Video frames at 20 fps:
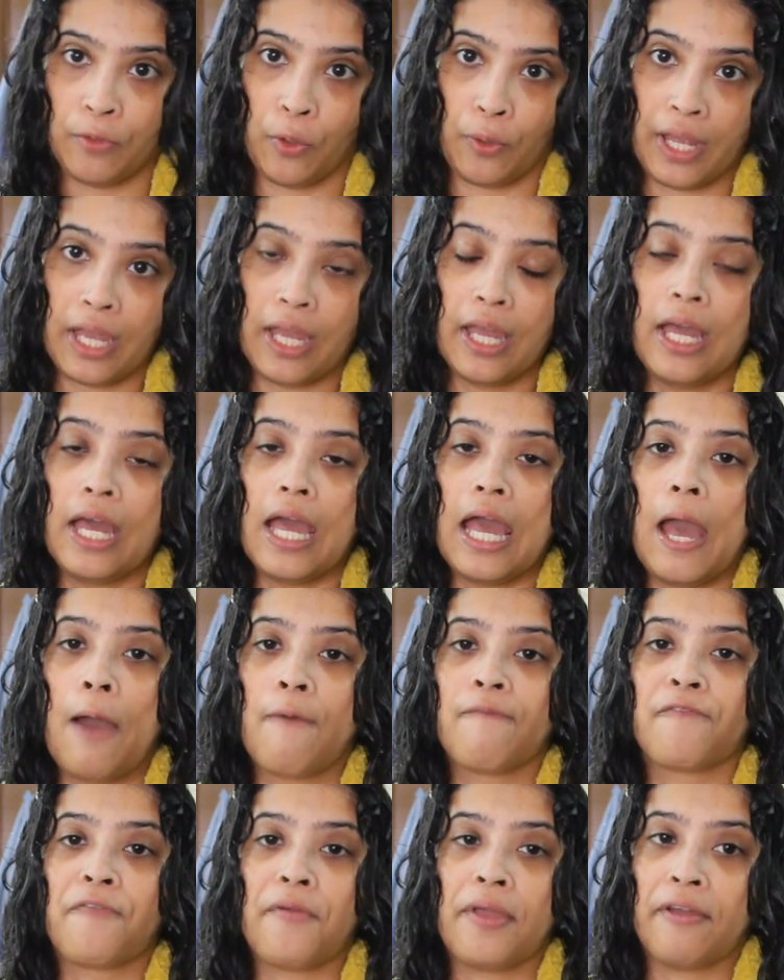Okay,
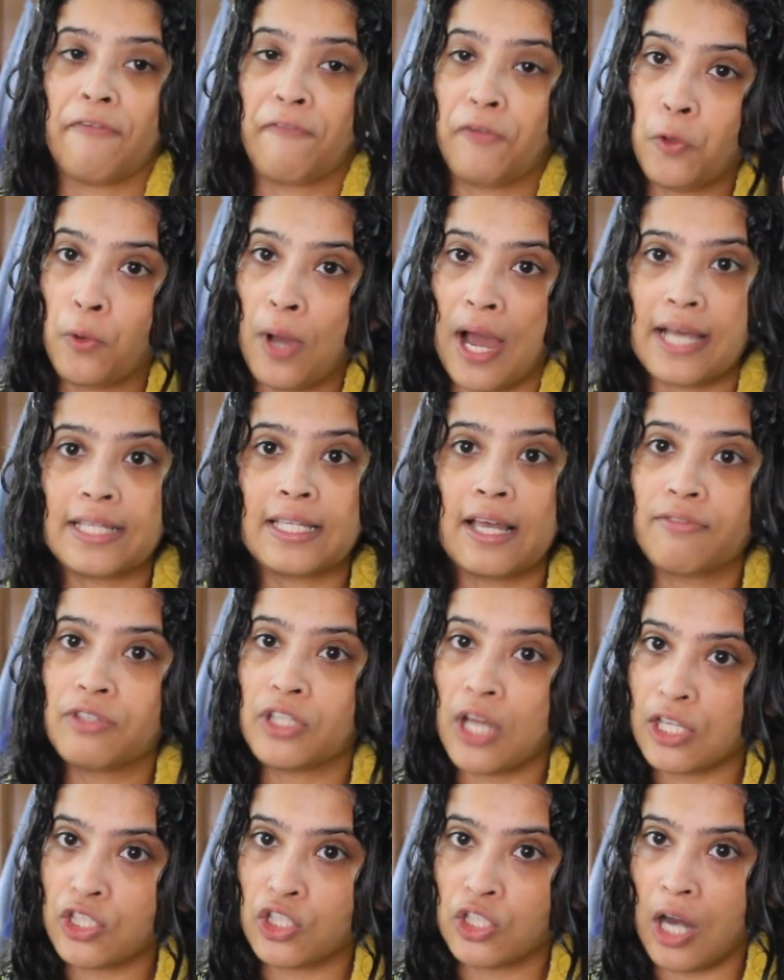if you guys
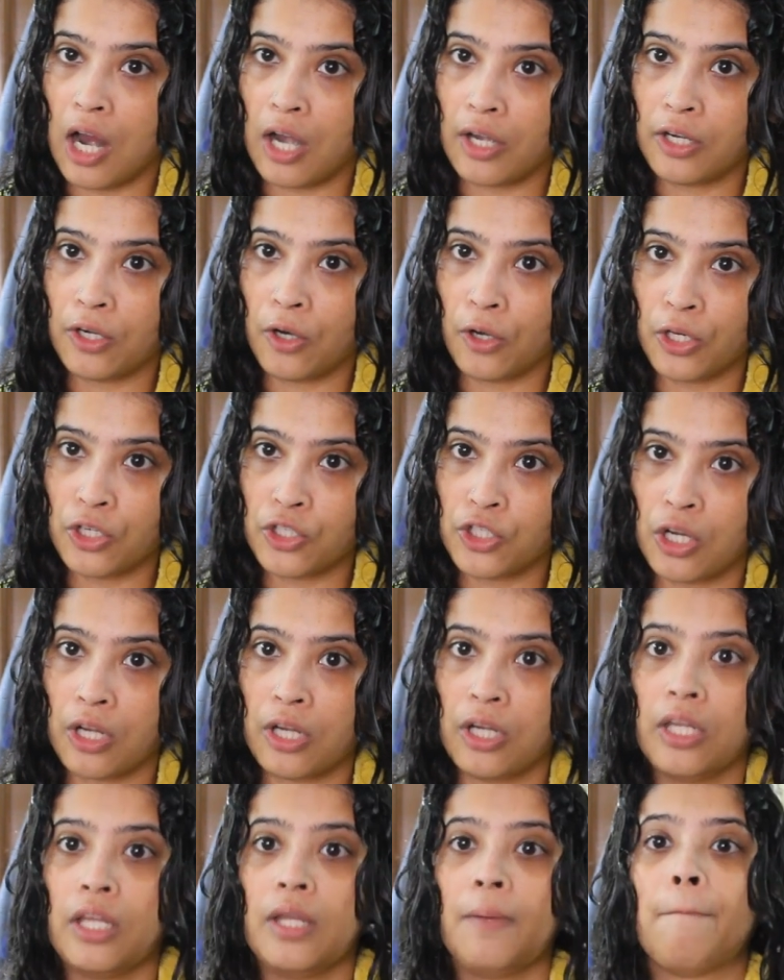have just started on your
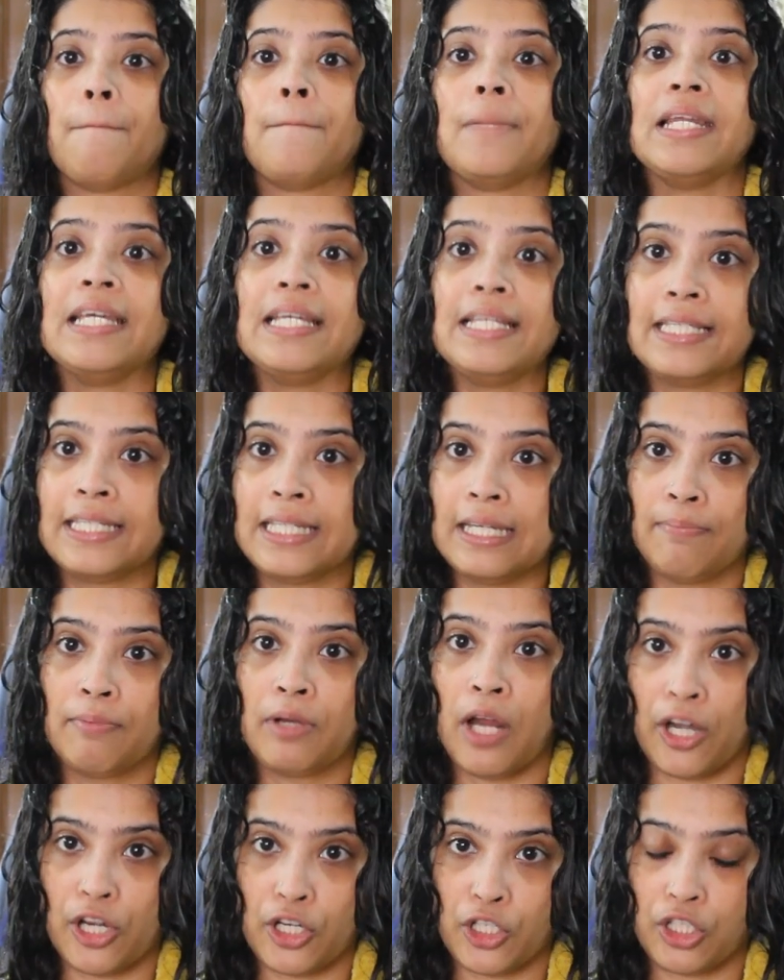journey, please
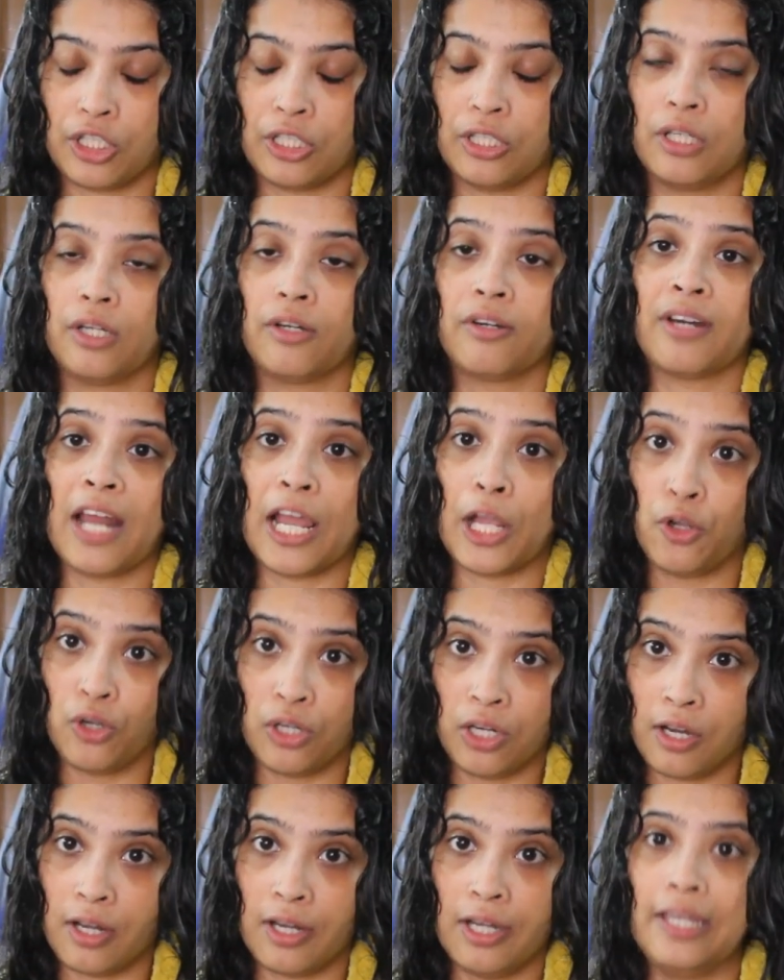deep condition
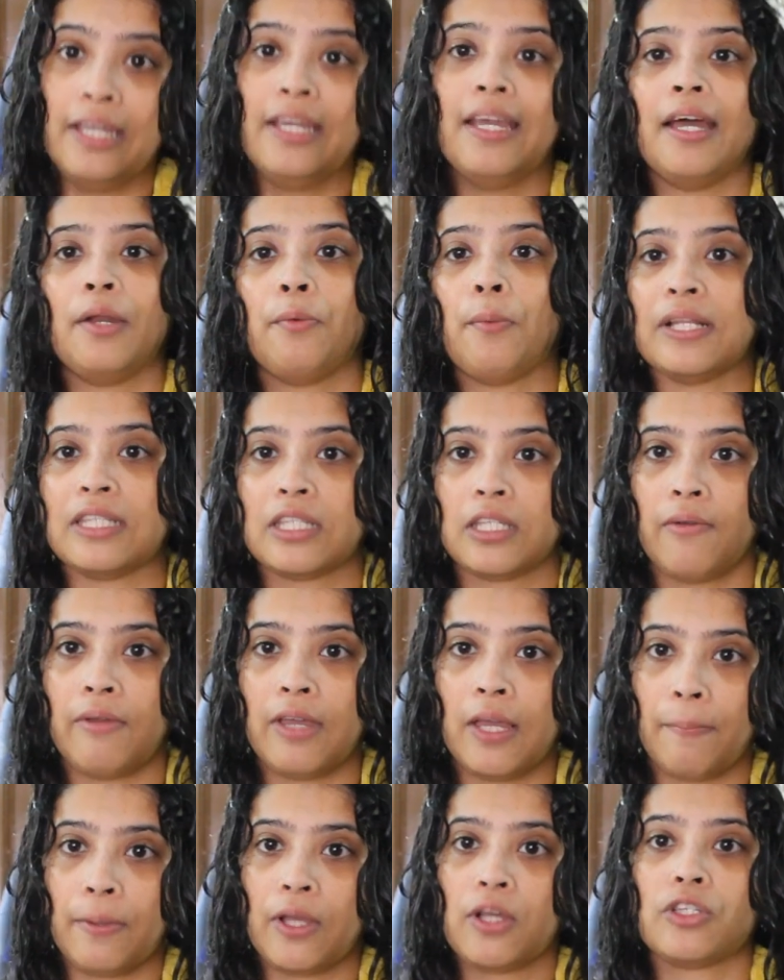regularly and once a
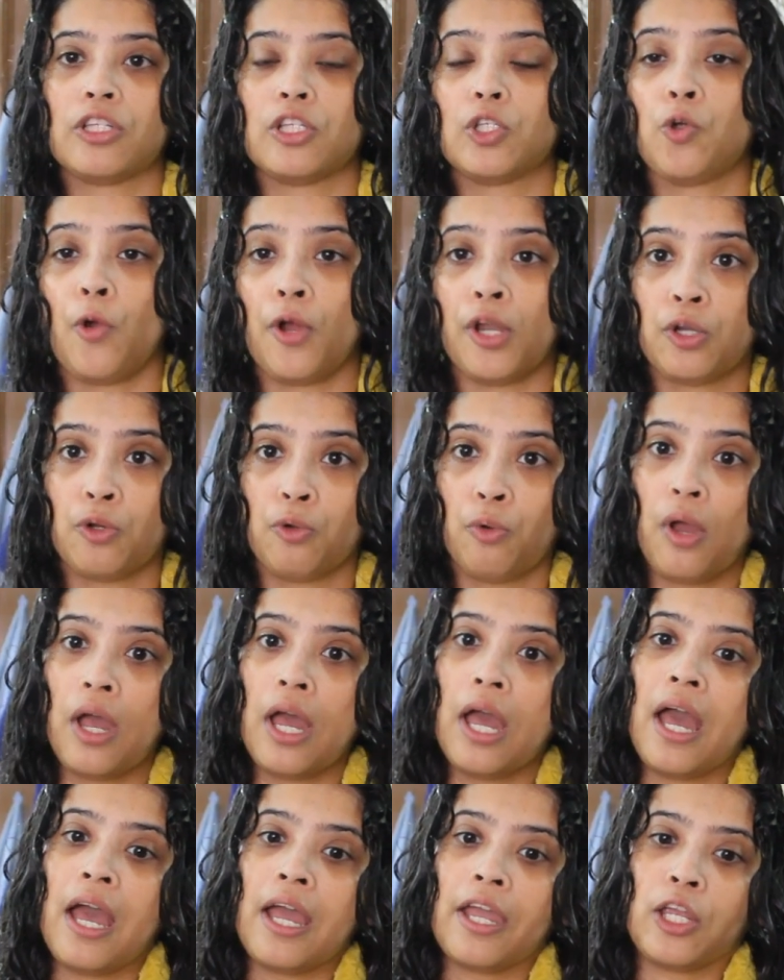week, because it's going to,
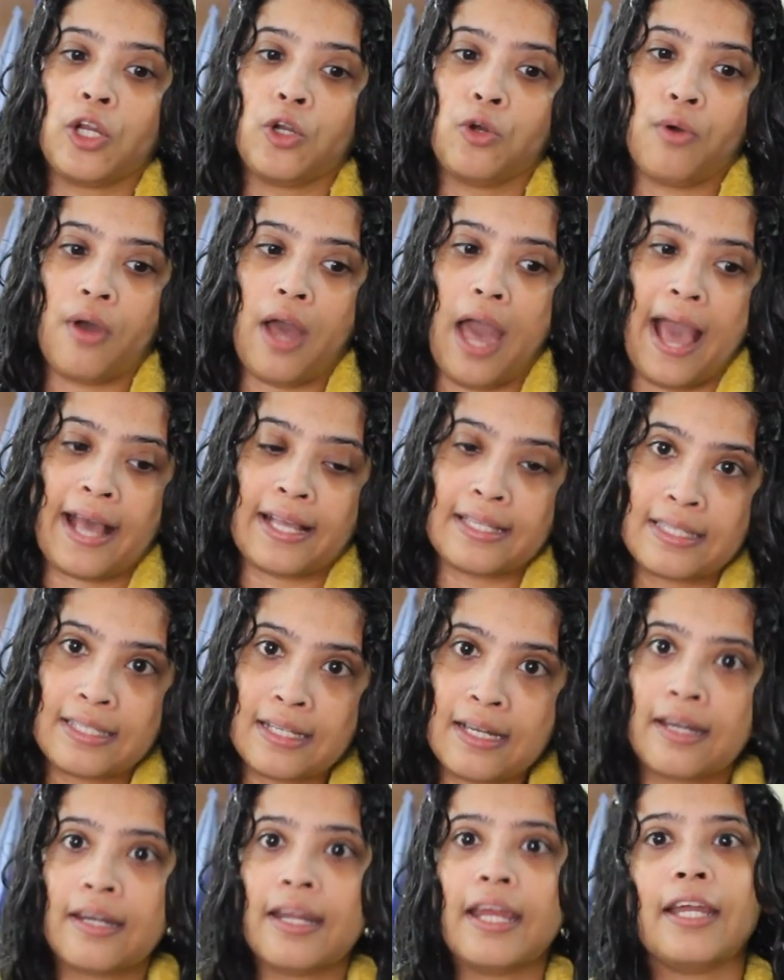you know,
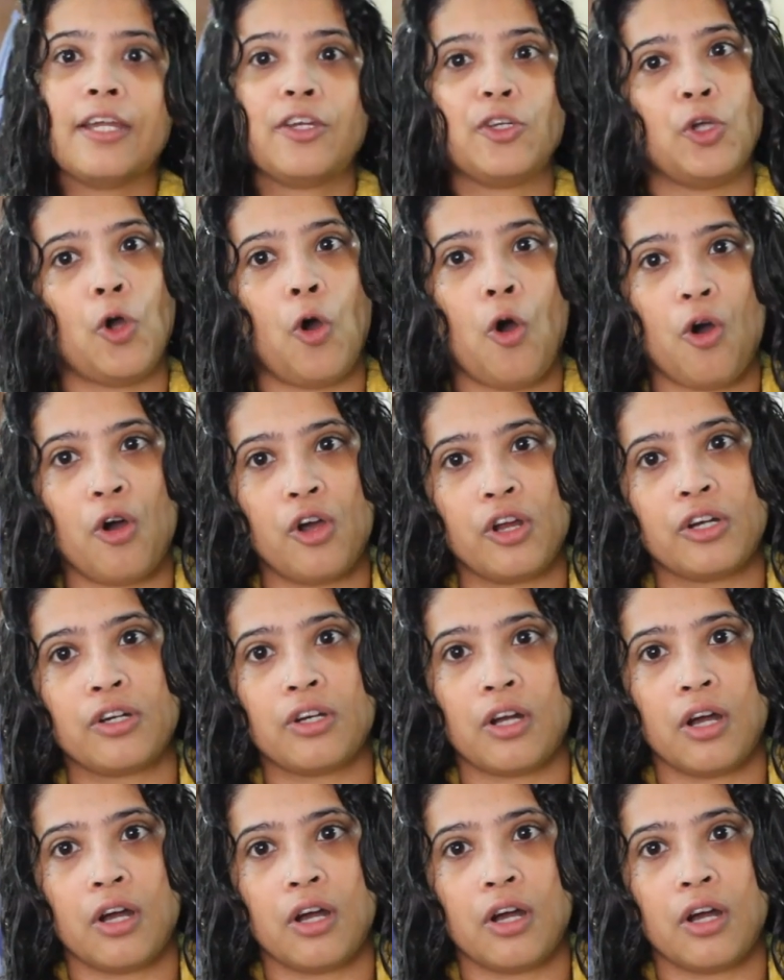accelerate your